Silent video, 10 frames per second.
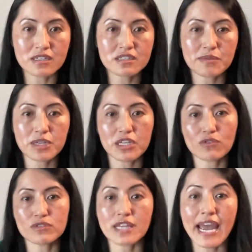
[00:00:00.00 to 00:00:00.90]
then
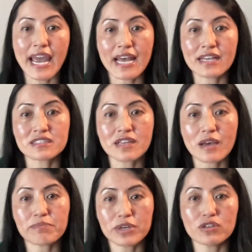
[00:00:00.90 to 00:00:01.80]
CPQ is the hands
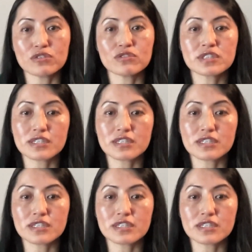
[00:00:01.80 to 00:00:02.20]
that build